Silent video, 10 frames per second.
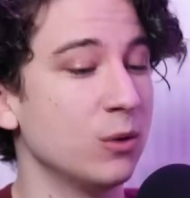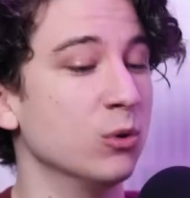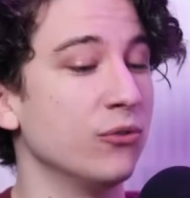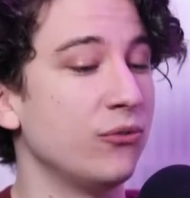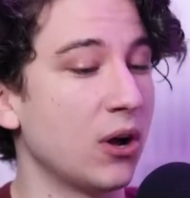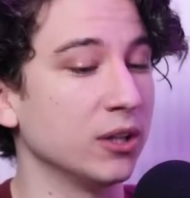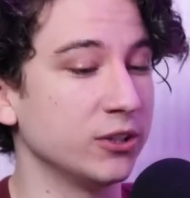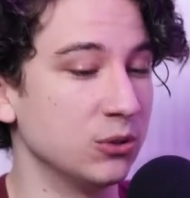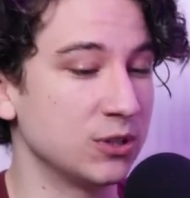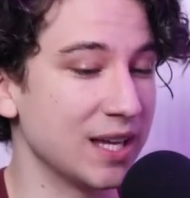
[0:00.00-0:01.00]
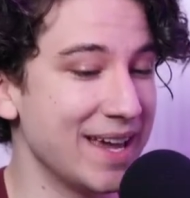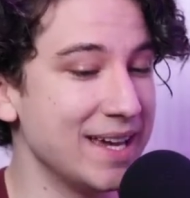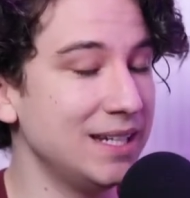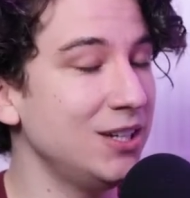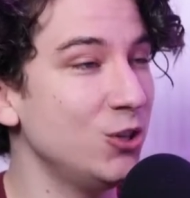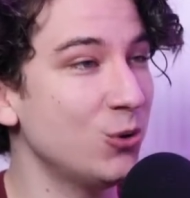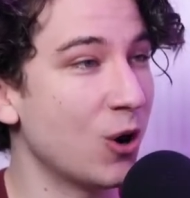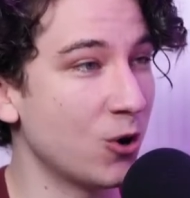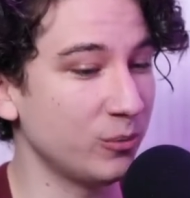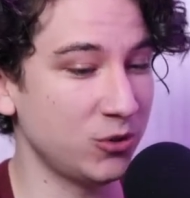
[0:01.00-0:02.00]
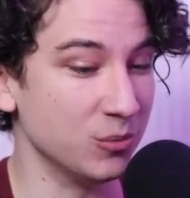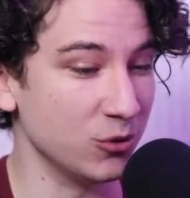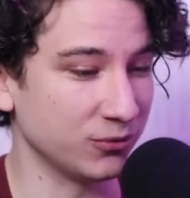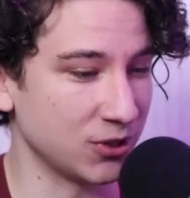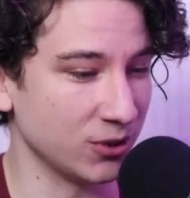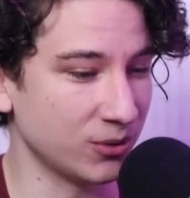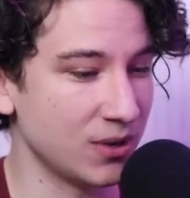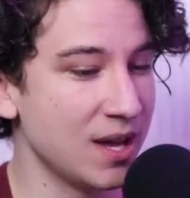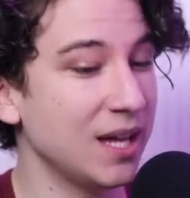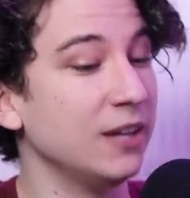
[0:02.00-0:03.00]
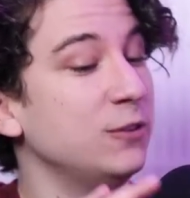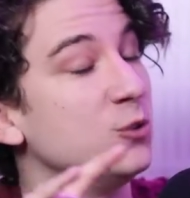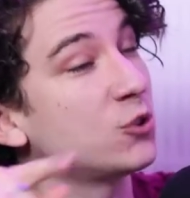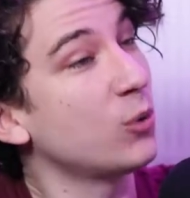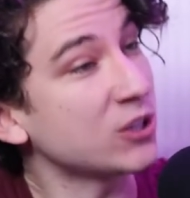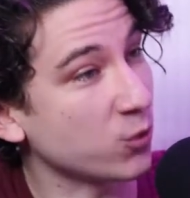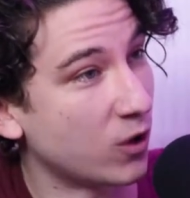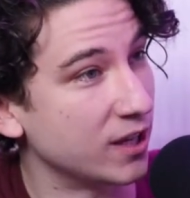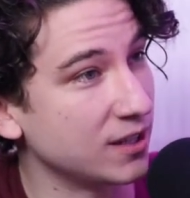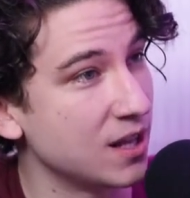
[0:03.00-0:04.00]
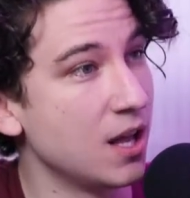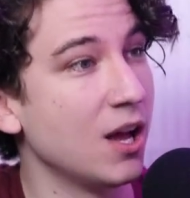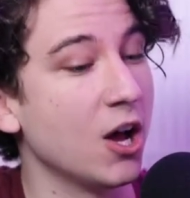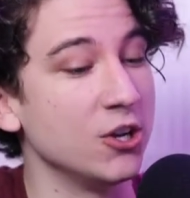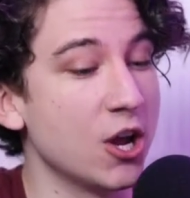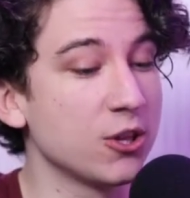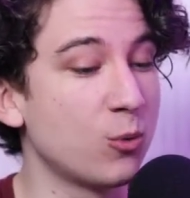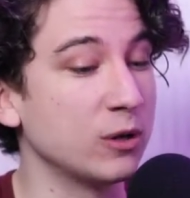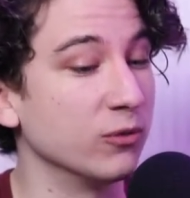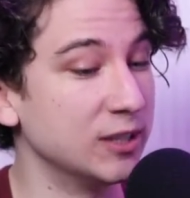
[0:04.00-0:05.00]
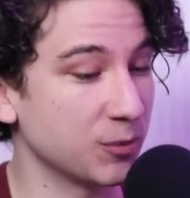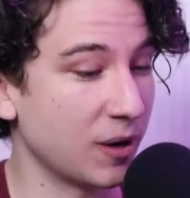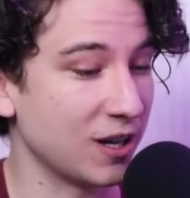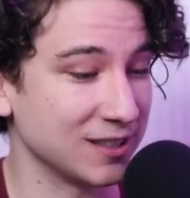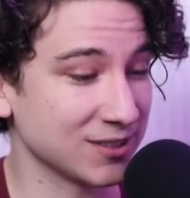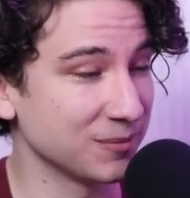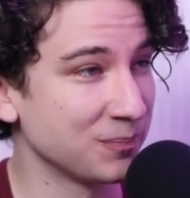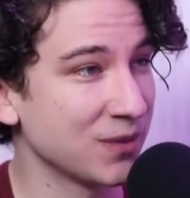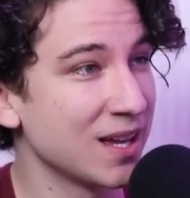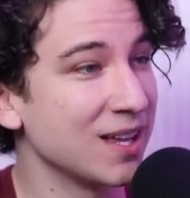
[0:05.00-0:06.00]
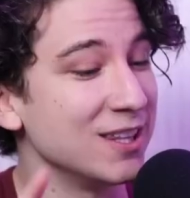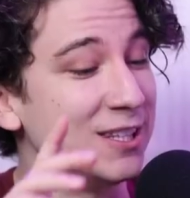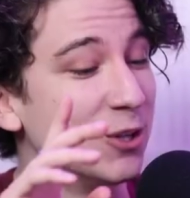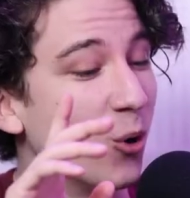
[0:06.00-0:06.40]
will follow you to any new home you move to. If you squish one, another one respawns. The